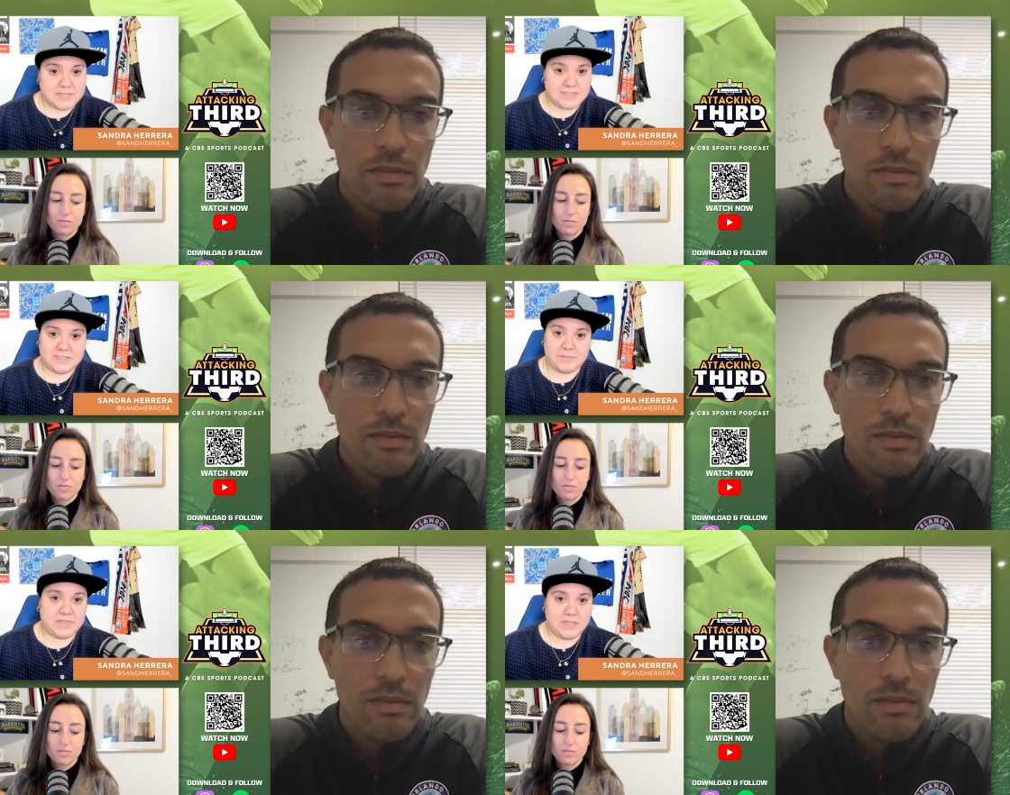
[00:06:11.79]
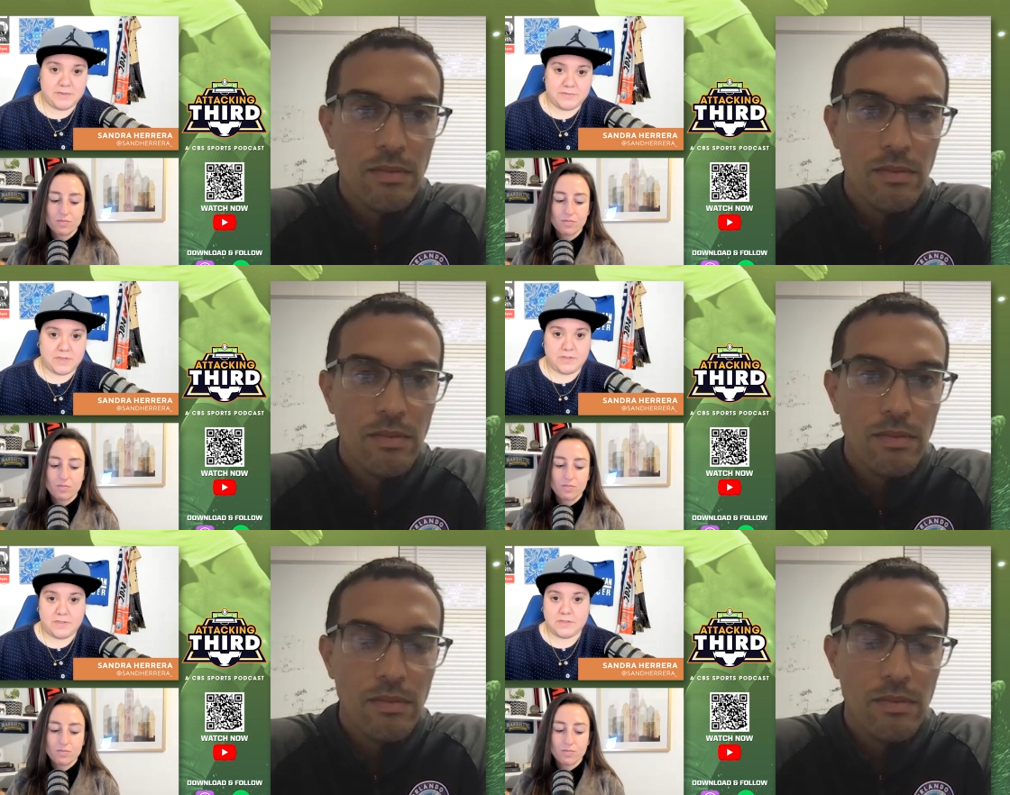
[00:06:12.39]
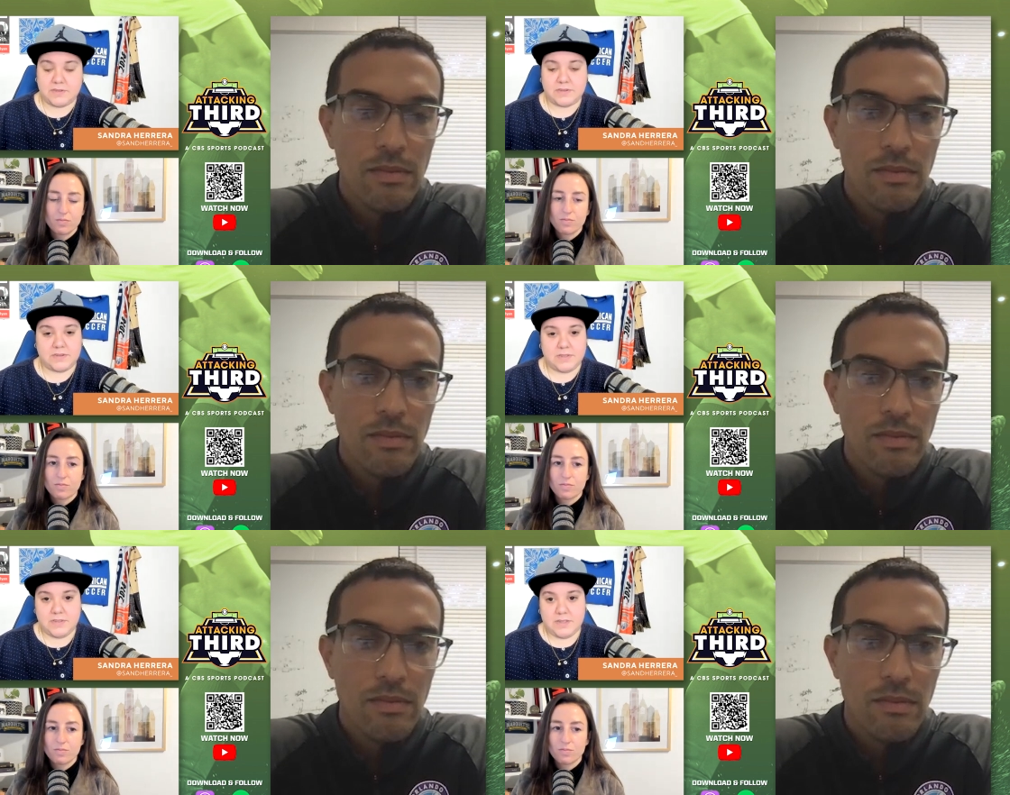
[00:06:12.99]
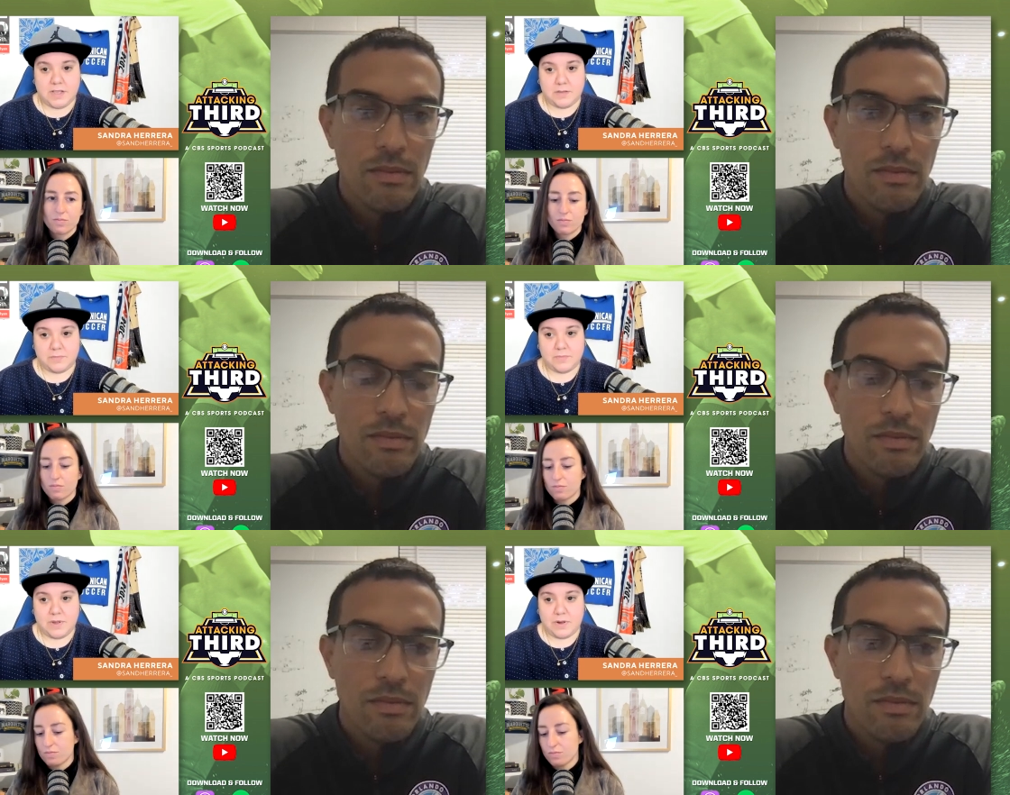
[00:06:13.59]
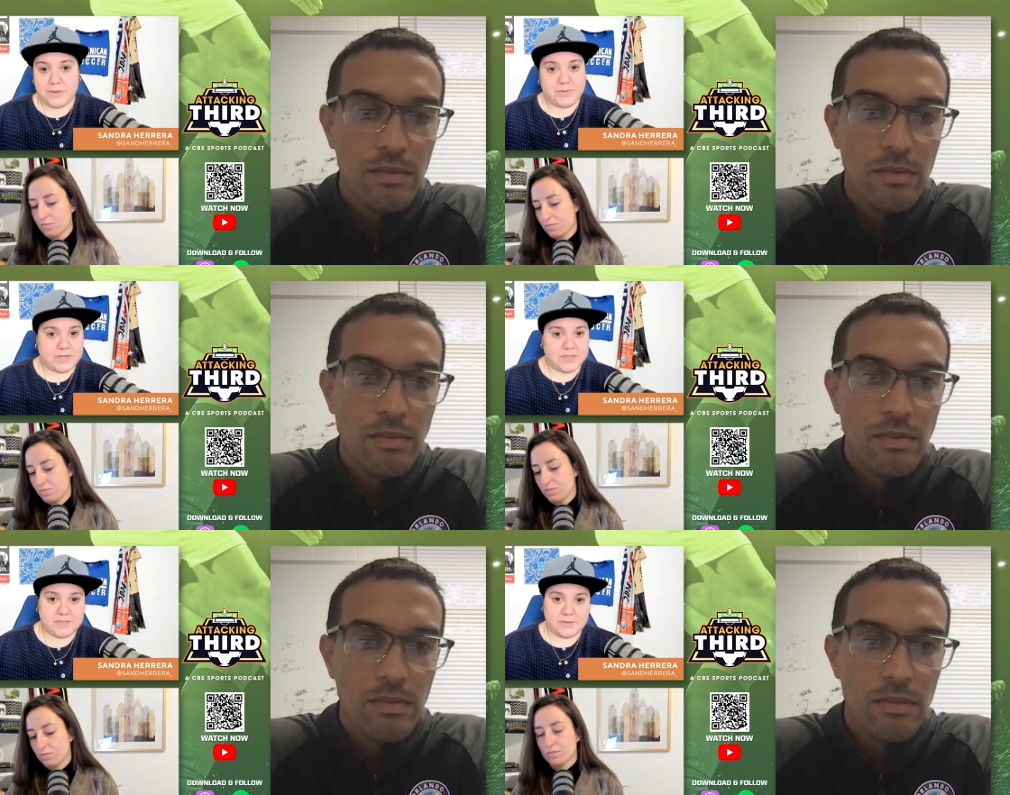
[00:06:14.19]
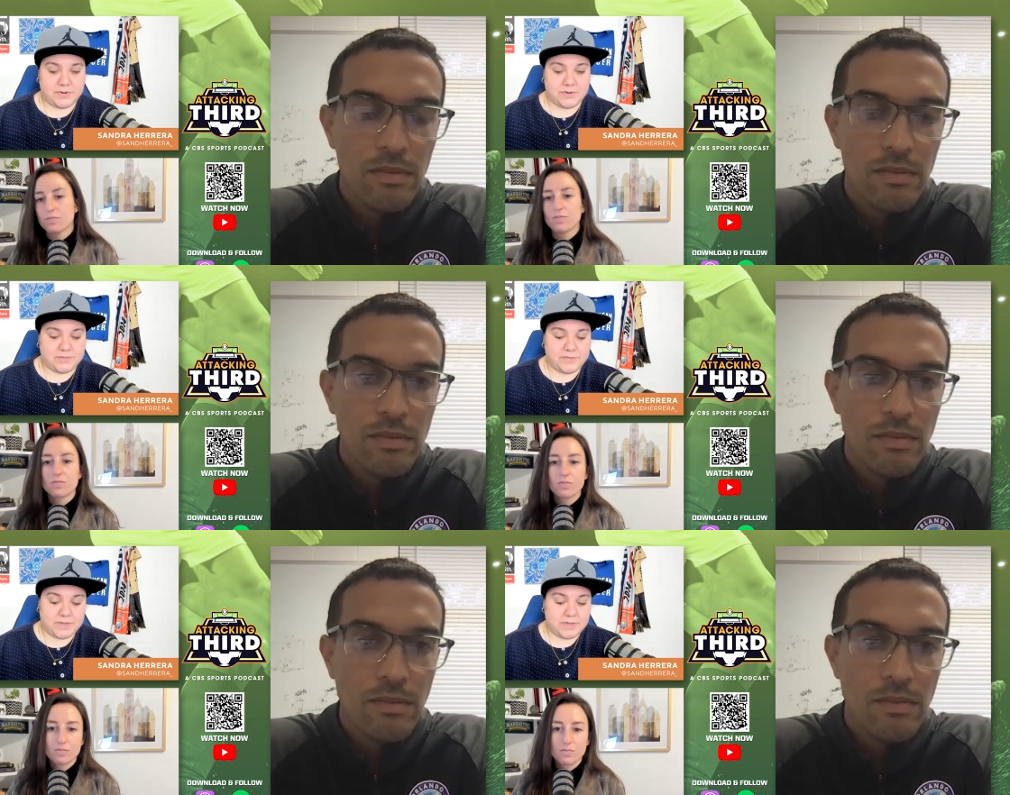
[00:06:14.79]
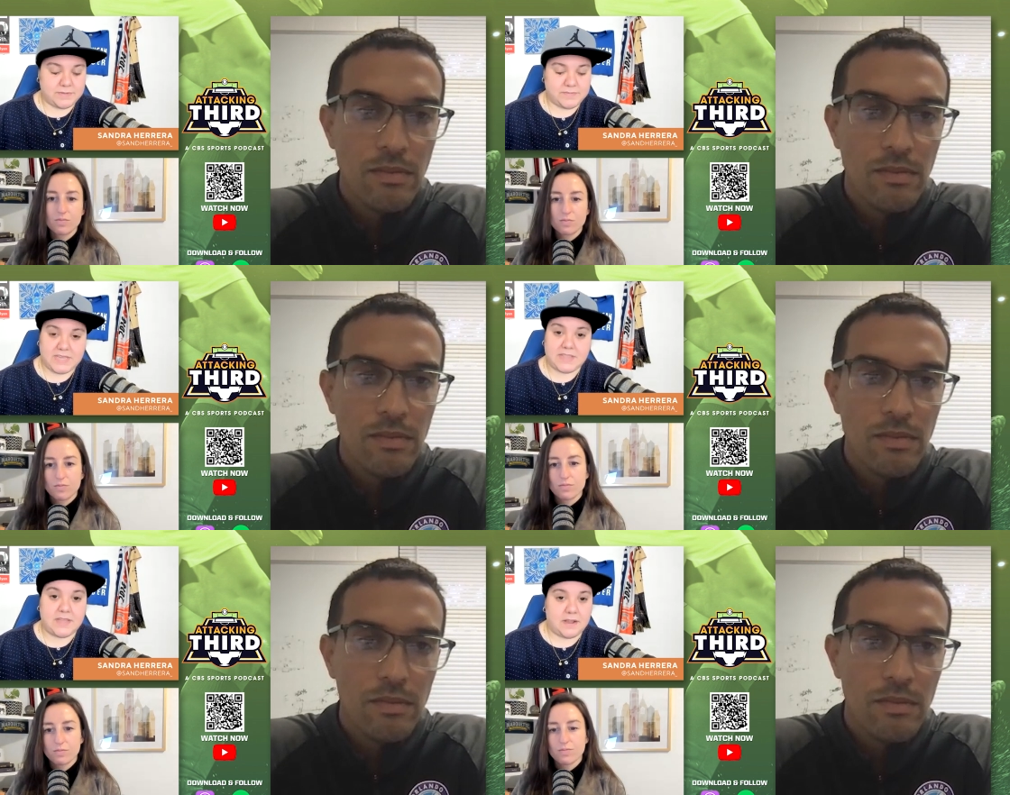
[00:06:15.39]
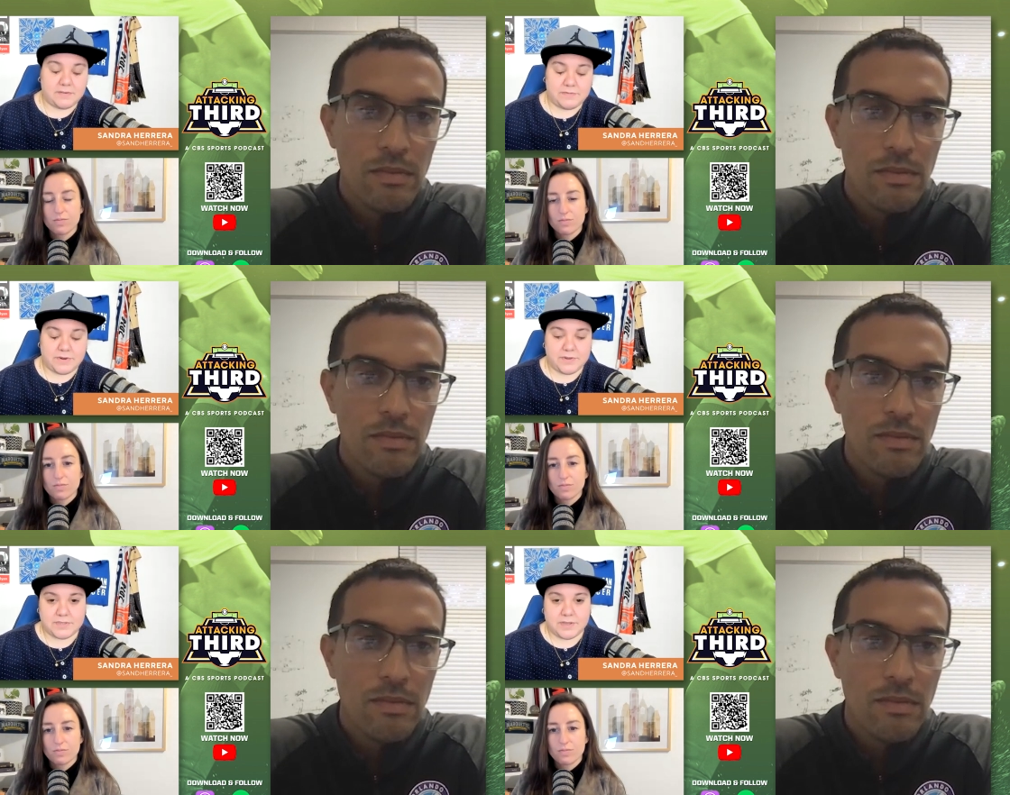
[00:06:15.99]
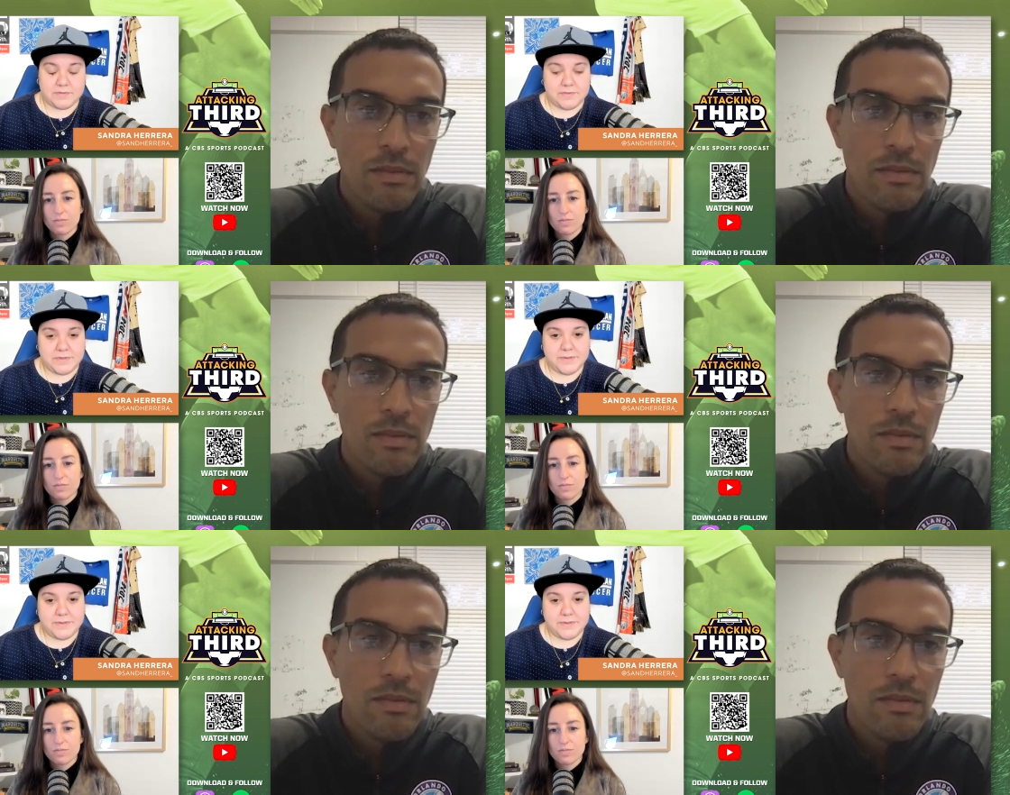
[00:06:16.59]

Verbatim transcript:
Speaker 1: Is that something that you feel? And um, how are you looking to sort of uh, take that on for yourself?